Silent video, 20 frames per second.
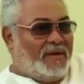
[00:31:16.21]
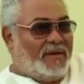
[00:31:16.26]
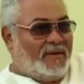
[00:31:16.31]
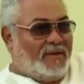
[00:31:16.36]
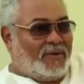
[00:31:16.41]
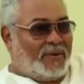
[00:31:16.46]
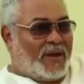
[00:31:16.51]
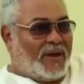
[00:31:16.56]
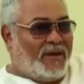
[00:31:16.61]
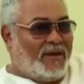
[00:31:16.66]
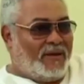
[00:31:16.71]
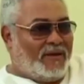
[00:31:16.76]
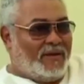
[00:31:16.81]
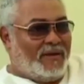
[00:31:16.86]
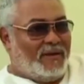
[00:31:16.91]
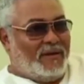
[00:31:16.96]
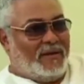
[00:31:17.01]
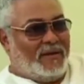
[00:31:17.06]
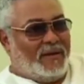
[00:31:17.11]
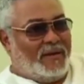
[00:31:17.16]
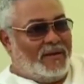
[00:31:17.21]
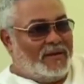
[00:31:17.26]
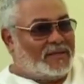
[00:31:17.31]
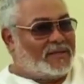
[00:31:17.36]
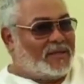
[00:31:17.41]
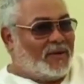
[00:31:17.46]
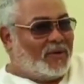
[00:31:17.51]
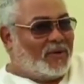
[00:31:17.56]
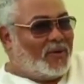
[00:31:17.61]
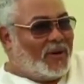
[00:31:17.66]
Okay?
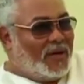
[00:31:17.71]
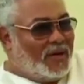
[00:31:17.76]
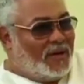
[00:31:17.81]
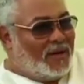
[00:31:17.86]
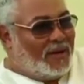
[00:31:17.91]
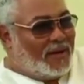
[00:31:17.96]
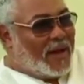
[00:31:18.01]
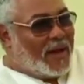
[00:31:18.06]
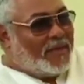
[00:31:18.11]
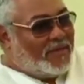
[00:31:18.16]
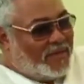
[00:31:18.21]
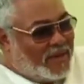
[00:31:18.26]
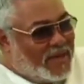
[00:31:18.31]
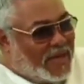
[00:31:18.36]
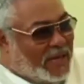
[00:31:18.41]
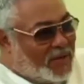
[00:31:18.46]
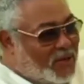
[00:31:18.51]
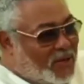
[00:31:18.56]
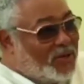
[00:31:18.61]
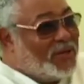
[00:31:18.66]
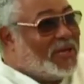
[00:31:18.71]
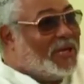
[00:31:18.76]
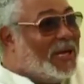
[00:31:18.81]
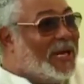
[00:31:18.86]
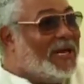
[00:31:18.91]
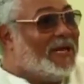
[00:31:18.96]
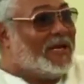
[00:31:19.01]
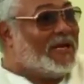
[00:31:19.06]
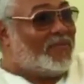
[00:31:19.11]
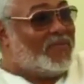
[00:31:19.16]
So I think a good
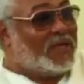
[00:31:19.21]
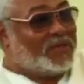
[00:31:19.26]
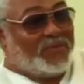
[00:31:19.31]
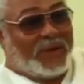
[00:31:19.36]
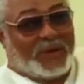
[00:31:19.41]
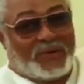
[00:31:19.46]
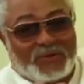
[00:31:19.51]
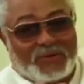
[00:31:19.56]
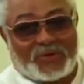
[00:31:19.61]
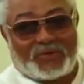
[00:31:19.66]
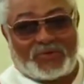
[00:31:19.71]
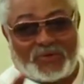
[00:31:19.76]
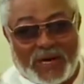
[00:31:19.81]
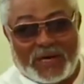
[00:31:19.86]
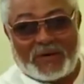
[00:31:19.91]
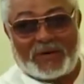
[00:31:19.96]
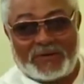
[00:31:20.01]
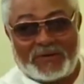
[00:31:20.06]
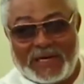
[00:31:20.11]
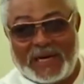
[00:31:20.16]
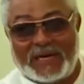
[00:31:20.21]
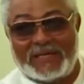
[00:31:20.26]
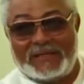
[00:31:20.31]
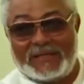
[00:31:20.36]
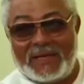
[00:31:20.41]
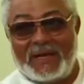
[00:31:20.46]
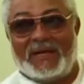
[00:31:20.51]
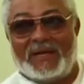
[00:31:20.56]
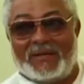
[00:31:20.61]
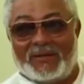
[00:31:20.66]
leader must be able to
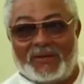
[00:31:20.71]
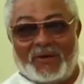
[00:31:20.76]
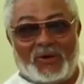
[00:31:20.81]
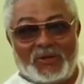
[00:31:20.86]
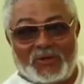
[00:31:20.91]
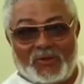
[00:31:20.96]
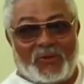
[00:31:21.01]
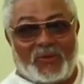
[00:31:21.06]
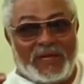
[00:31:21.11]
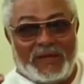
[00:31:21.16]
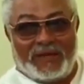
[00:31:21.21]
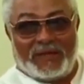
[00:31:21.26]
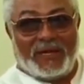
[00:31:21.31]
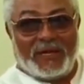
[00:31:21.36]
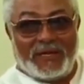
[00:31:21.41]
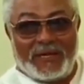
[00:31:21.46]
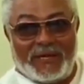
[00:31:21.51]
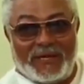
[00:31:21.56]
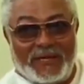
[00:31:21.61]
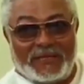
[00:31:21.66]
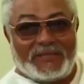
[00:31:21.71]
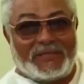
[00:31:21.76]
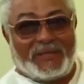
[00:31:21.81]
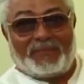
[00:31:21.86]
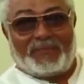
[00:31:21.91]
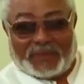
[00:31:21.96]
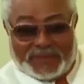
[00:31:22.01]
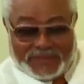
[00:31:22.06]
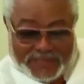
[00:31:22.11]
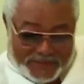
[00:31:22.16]
recognize those with
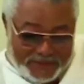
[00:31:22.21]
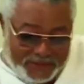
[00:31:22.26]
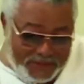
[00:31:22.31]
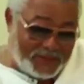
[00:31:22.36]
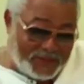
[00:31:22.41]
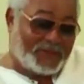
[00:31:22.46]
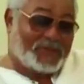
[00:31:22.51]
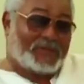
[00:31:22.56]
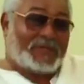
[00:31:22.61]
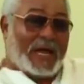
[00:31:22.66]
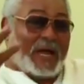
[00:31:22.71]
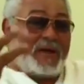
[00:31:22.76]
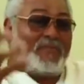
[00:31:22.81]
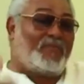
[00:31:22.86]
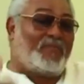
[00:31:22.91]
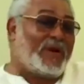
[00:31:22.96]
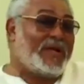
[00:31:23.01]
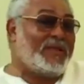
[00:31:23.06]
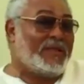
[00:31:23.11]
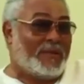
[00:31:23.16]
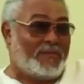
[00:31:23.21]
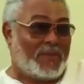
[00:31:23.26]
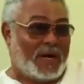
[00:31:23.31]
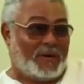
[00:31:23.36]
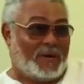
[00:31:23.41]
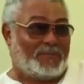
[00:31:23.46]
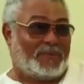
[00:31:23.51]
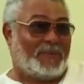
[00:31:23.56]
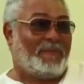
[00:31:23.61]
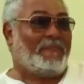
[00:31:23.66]
leadership potentials and bring them
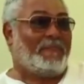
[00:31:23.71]
up.